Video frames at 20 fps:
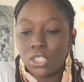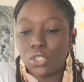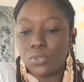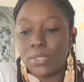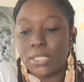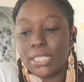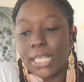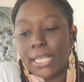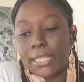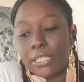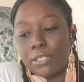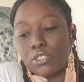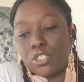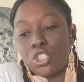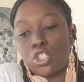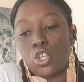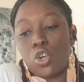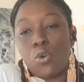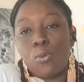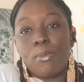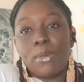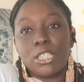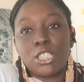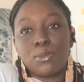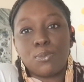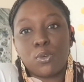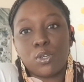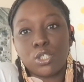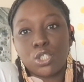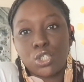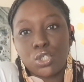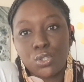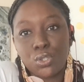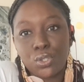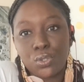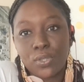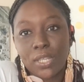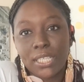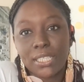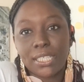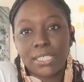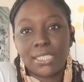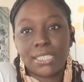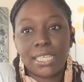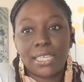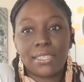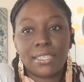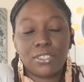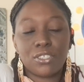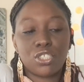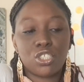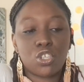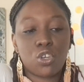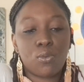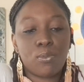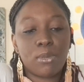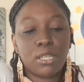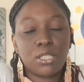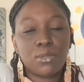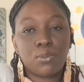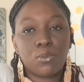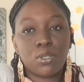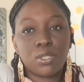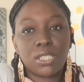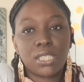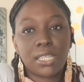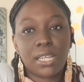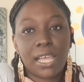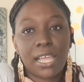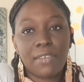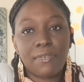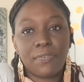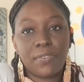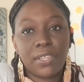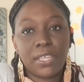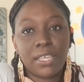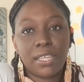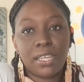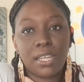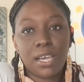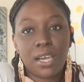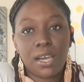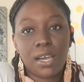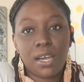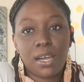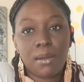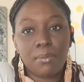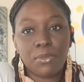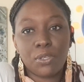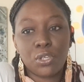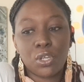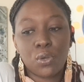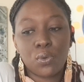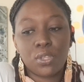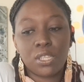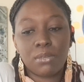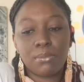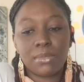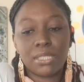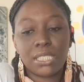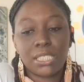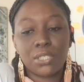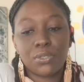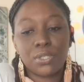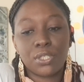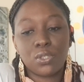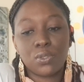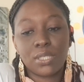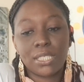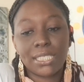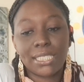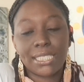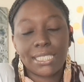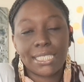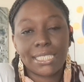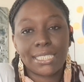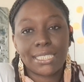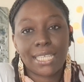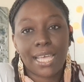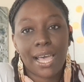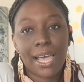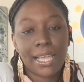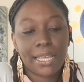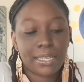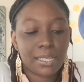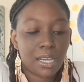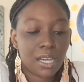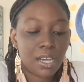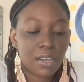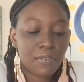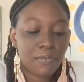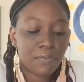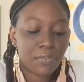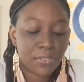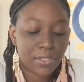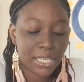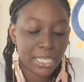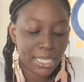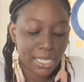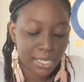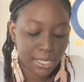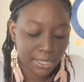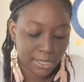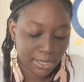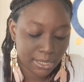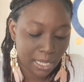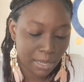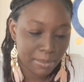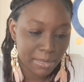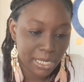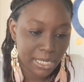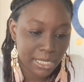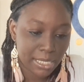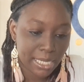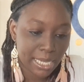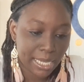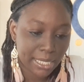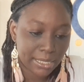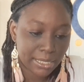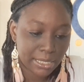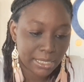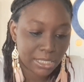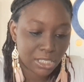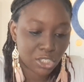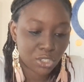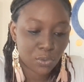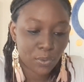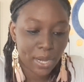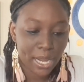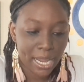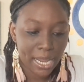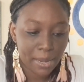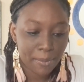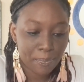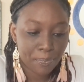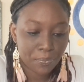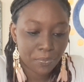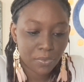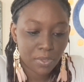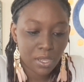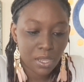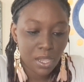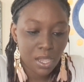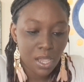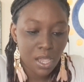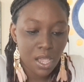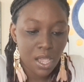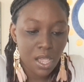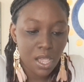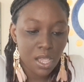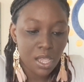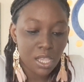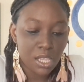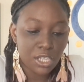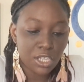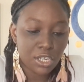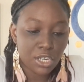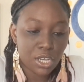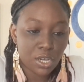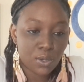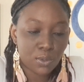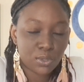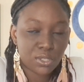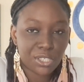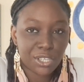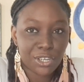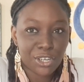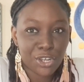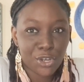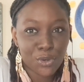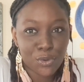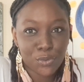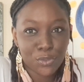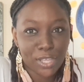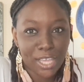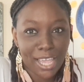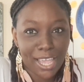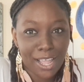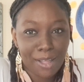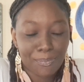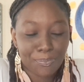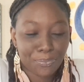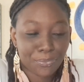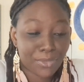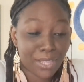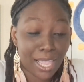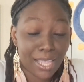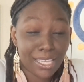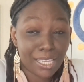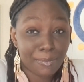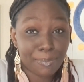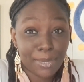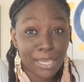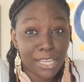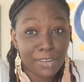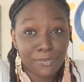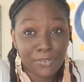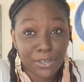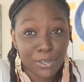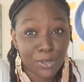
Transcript: So it's like there's so much more to you. Like they said, there's so much more to life than, um, you know, the materialistic side of things. I mean, yes, it's great, you know, to know that I get paid